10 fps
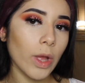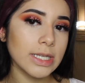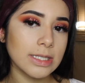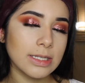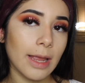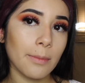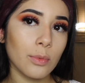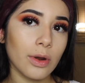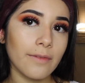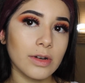I stamp
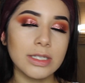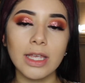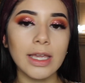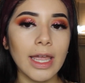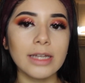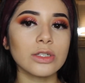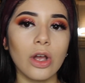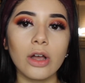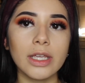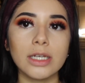wherever it is. I can't
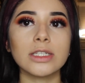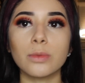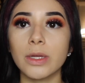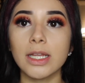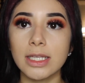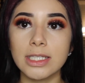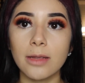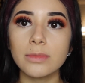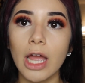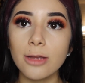talk and explain at the
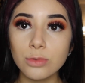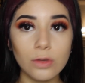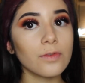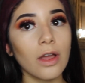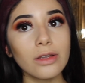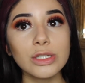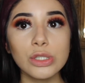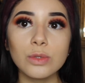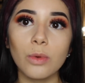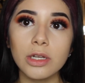same time, so if y'all can
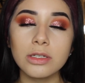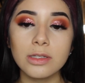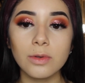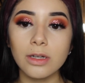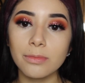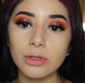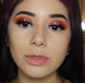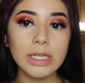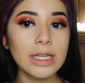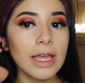just watch to see what I'm
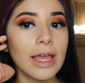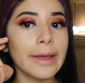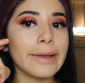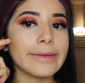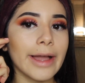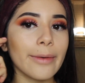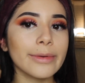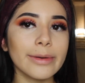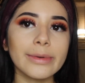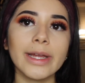doing, y'all will
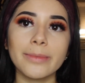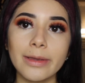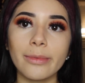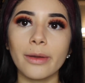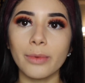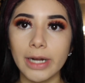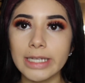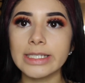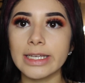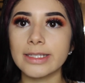know what I mean by when I
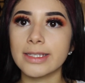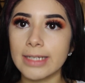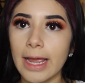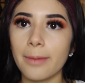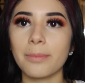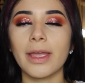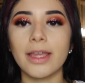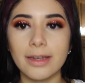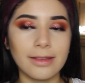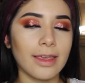say stamp
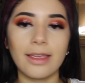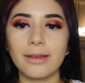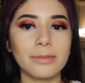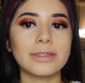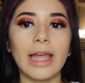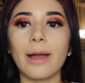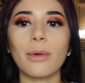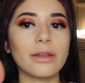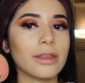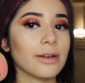and like dab
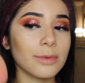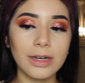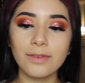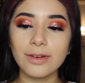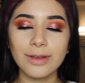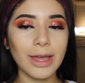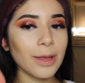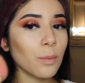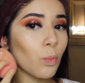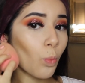on there or whatever, okay?